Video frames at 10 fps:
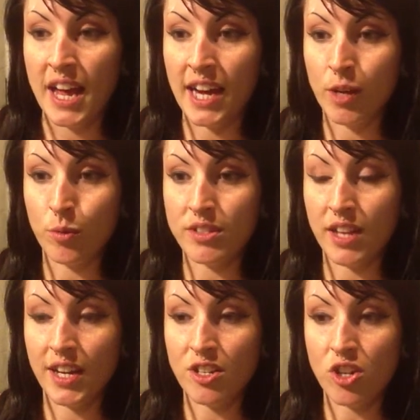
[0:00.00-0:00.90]
And it was
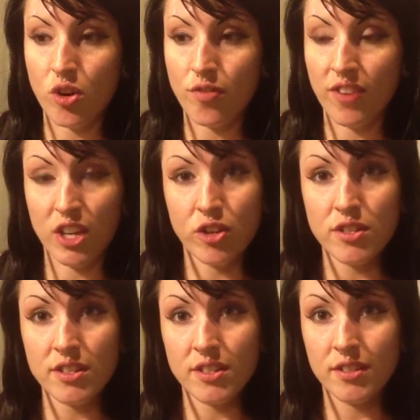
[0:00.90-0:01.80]
like dark
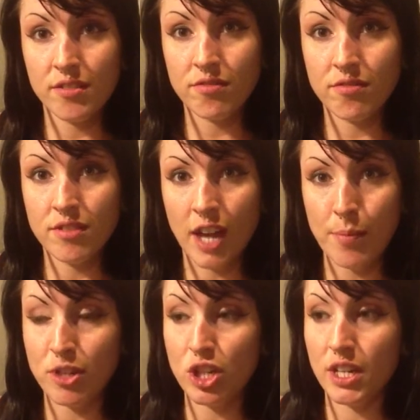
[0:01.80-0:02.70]
figures
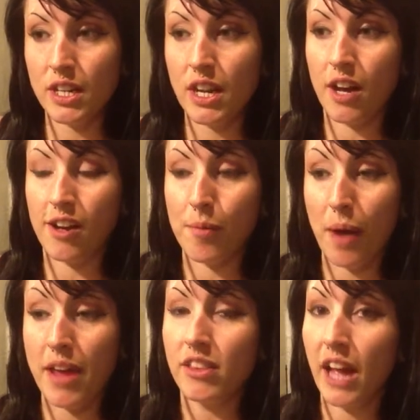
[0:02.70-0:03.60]
type of shit.
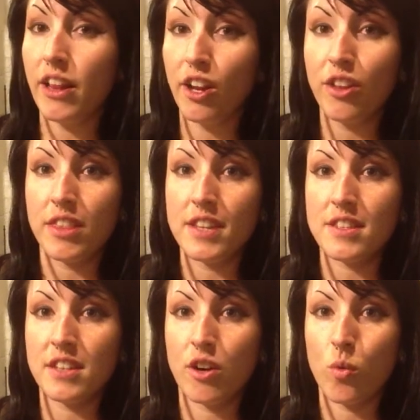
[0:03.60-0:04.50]
I literally think the
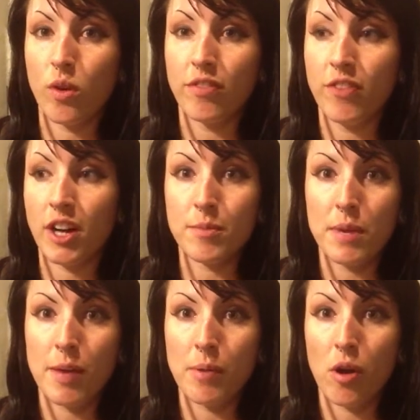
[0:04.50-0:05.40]
Seroquel fucked
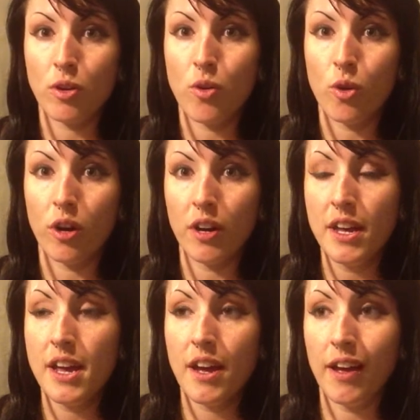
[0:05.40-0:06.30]
me up hardcore.
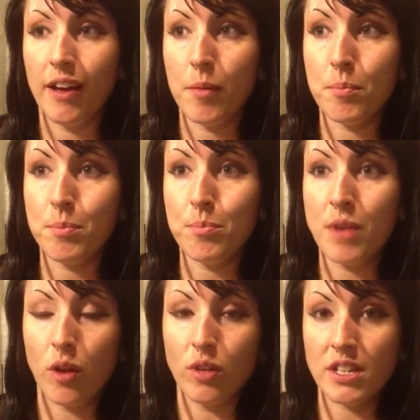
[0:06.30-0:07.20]

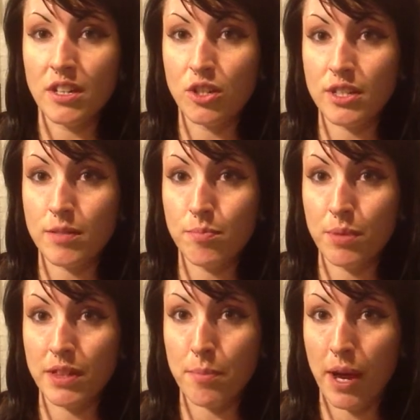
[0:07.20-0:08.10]
Not only did it just
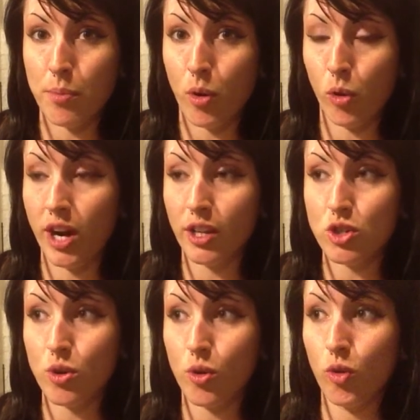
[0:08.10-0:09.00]
spin the bipolar out of
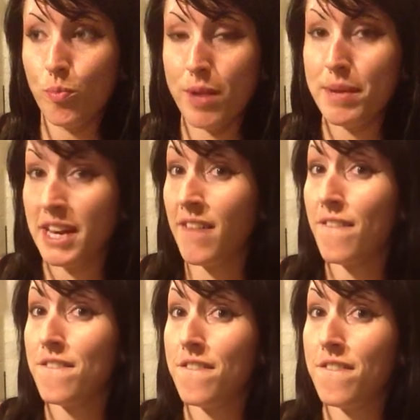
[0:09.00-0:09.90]
control, but I mean, it
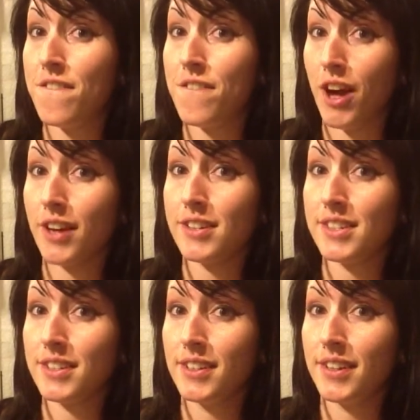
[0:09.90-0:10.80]

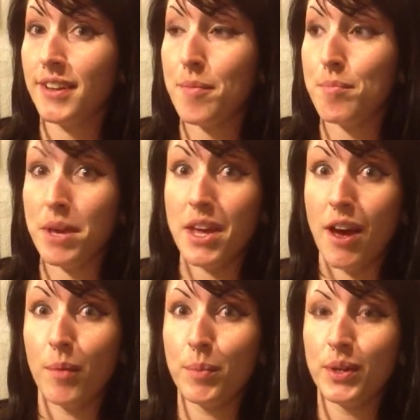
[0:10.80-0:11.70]
fucked me
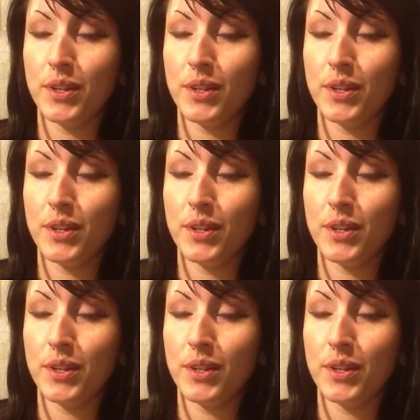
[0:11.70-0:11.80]
up.